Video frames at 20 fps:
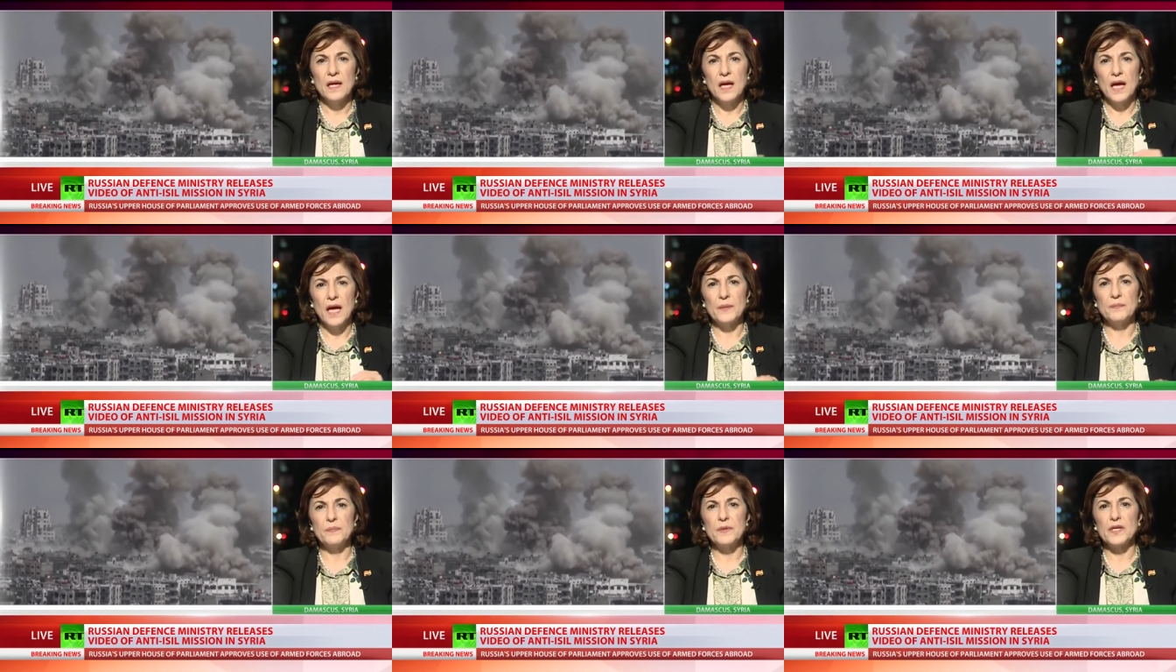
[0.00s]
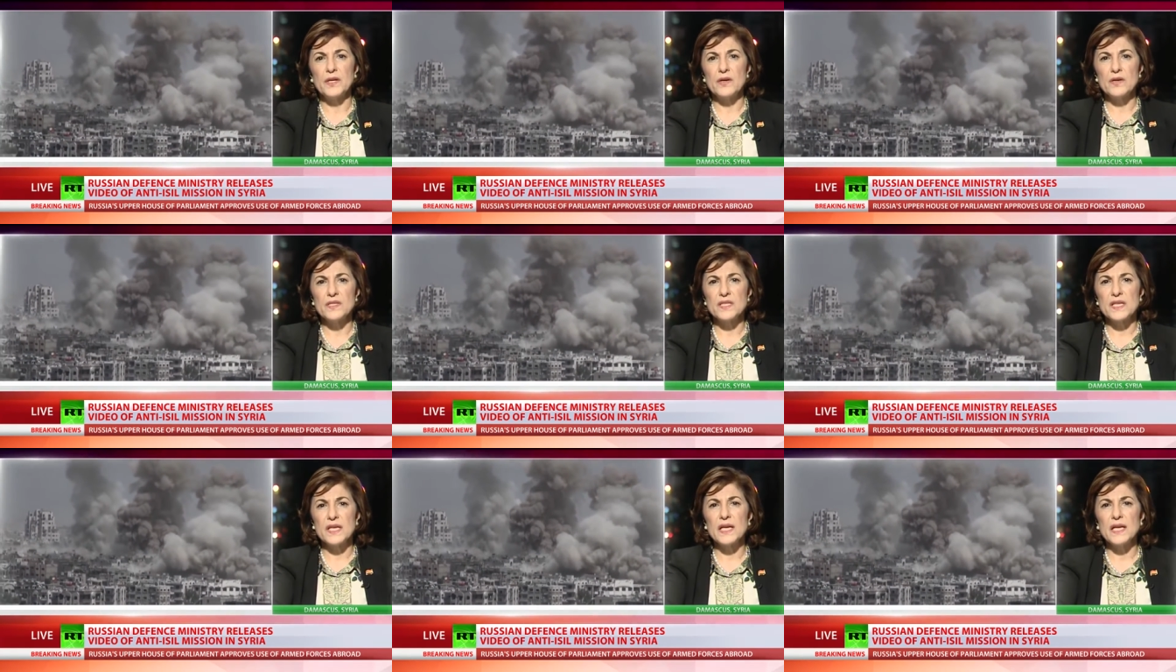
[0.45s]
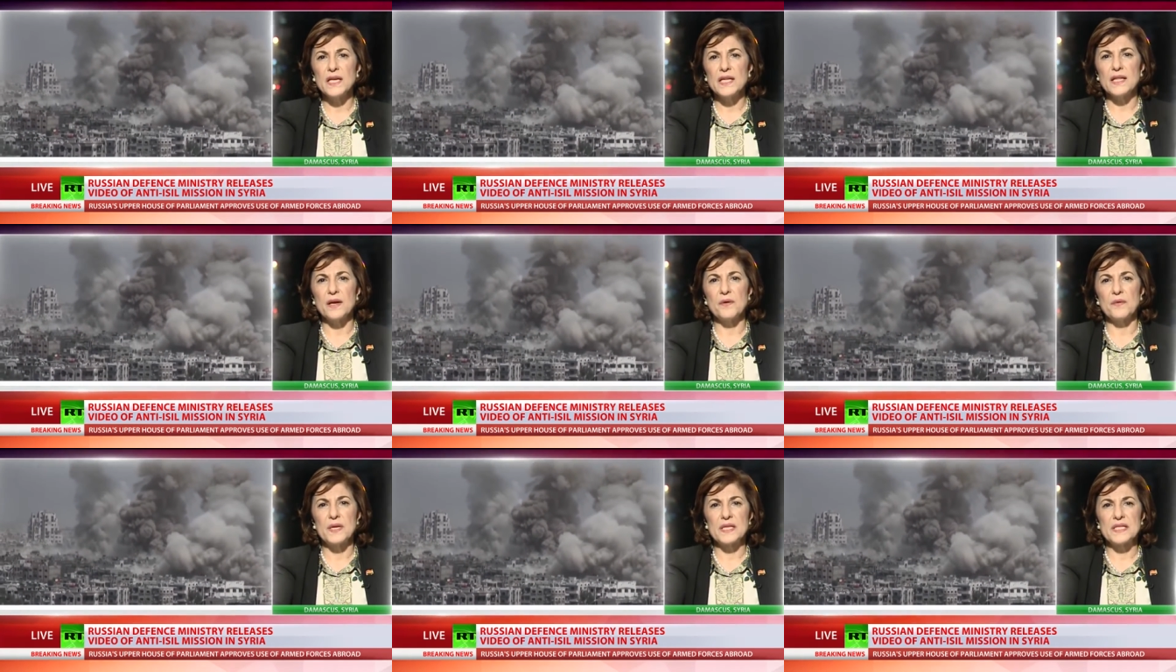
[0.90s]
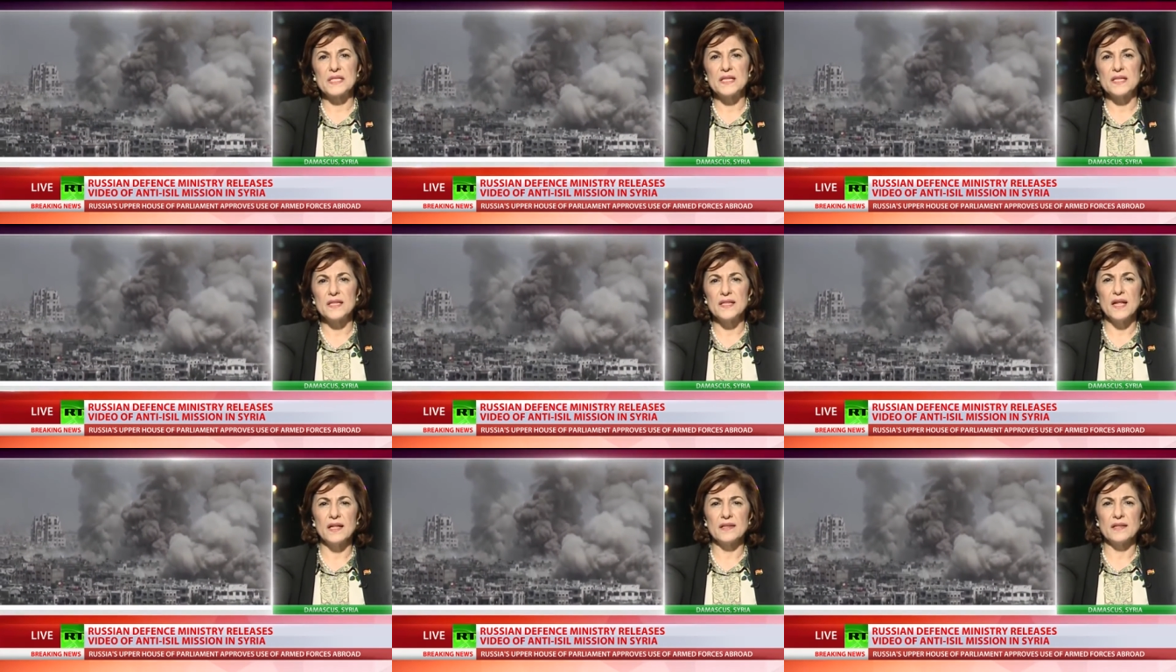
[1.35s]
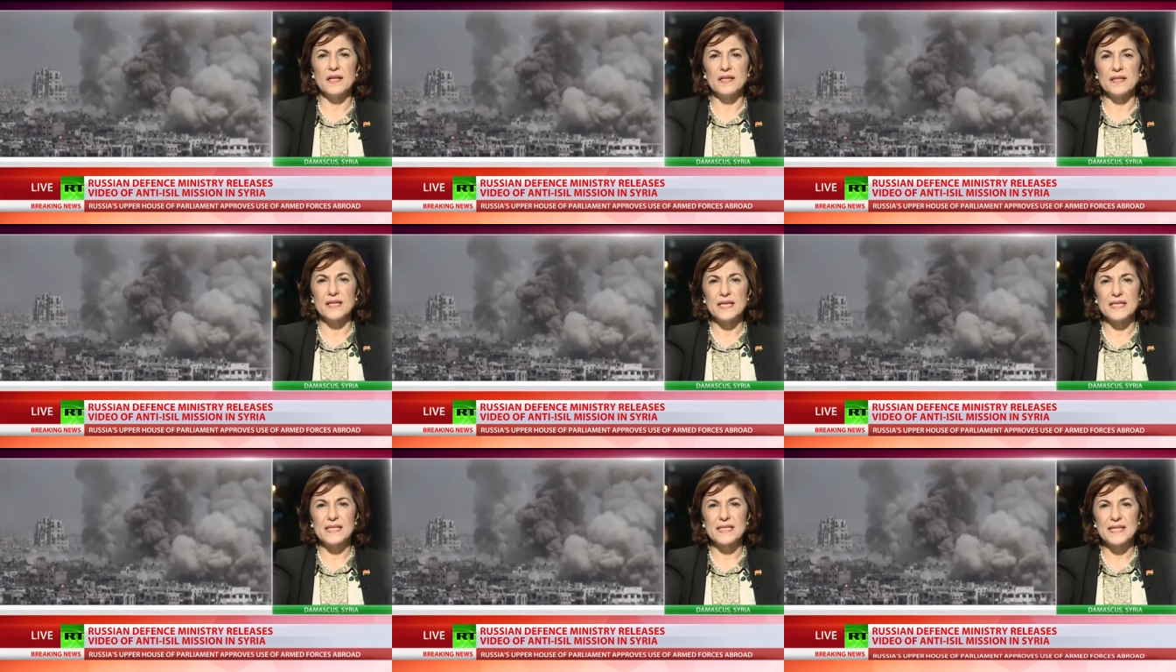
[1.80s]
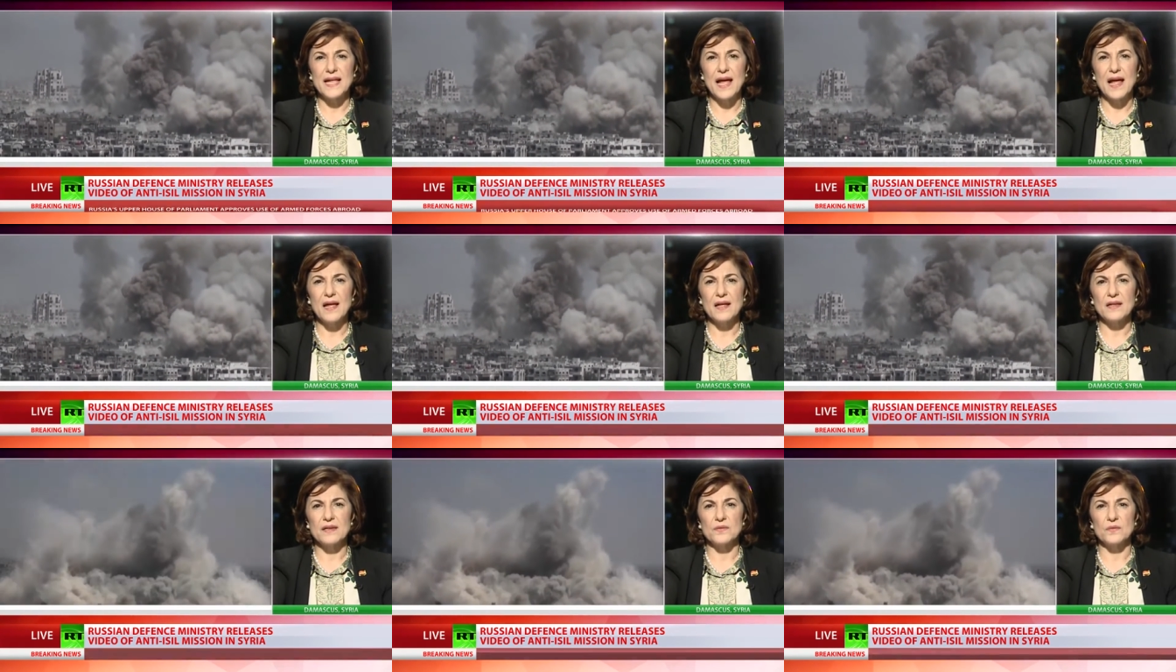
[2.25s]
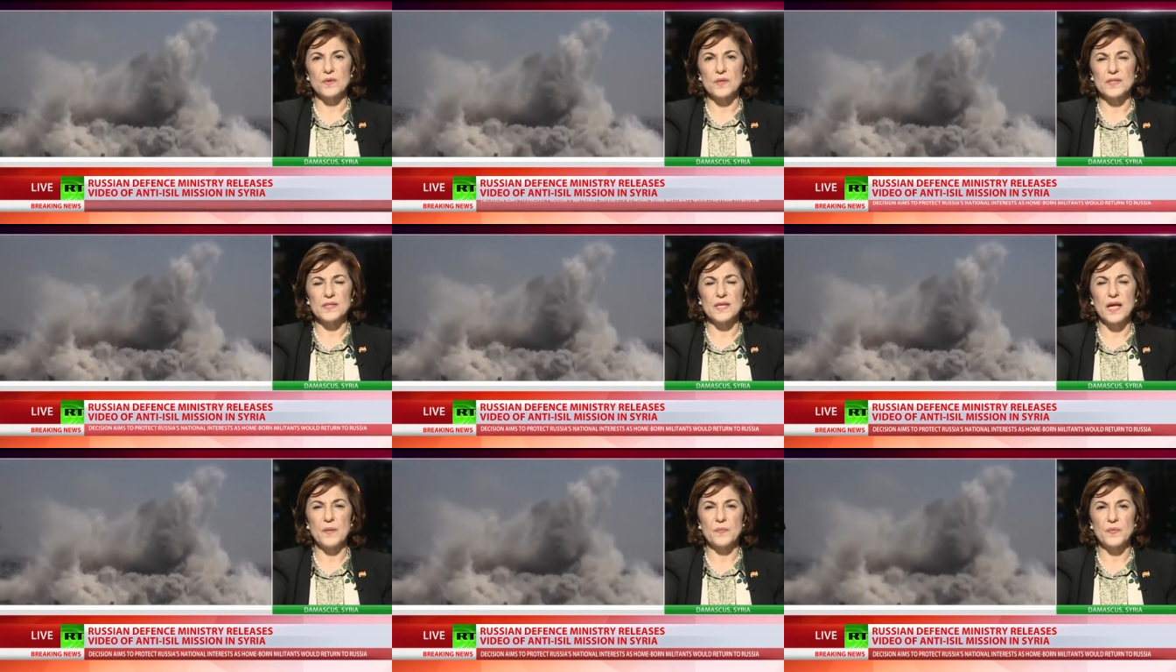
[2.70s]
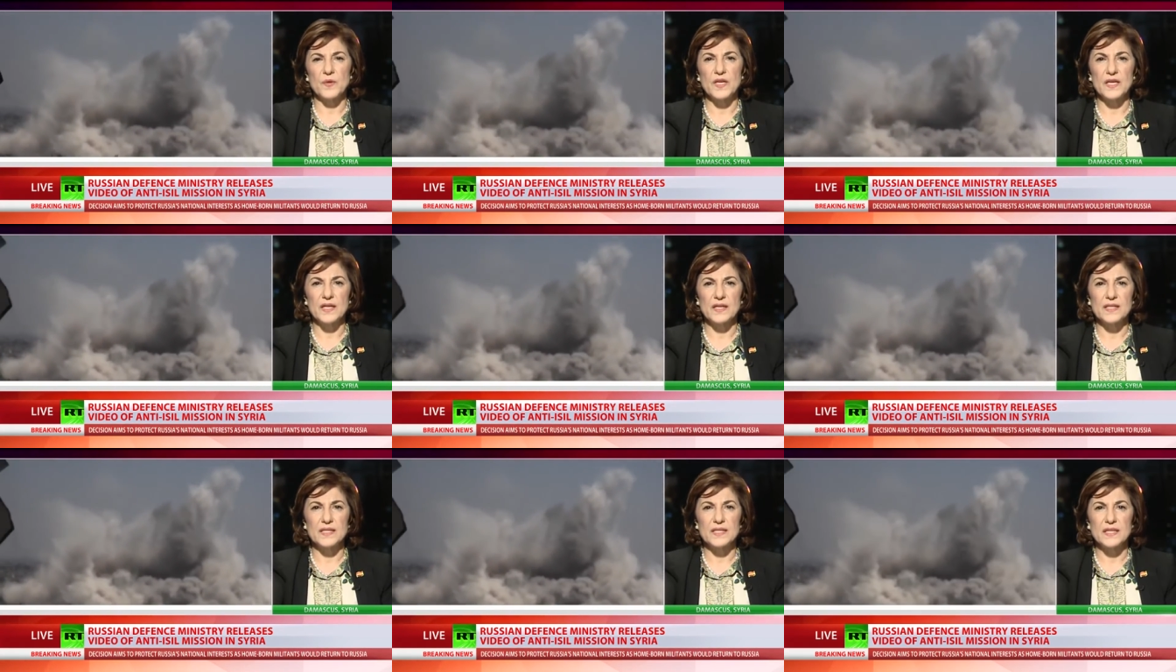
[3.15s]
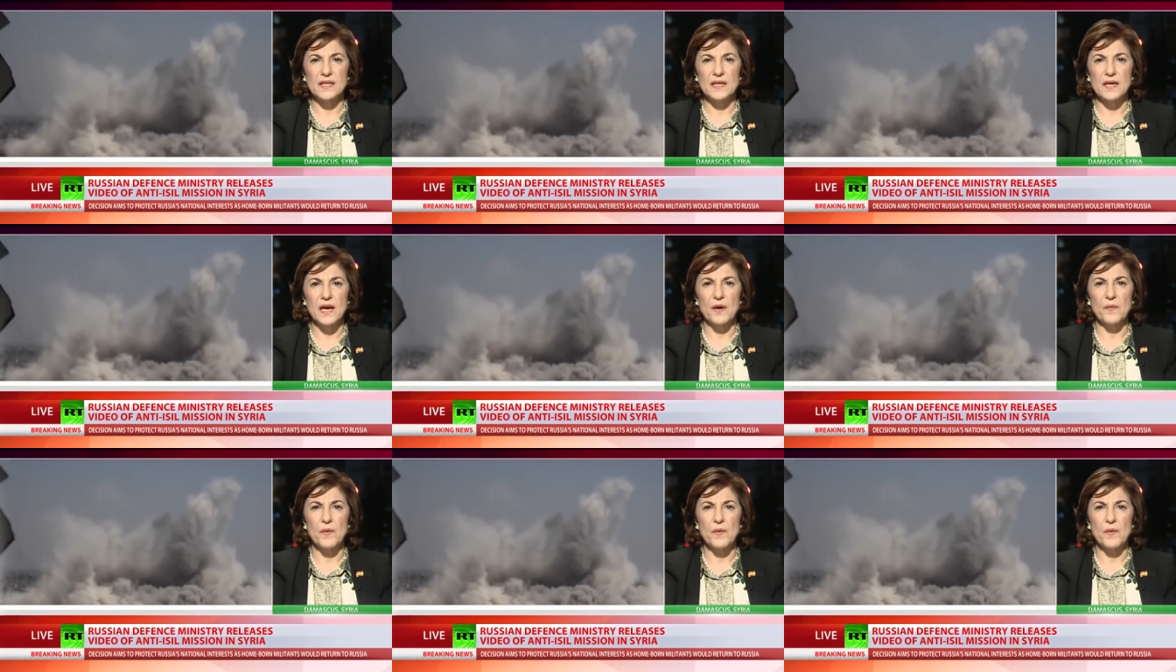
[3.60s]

And because really the West did not understand what's happening in Syria,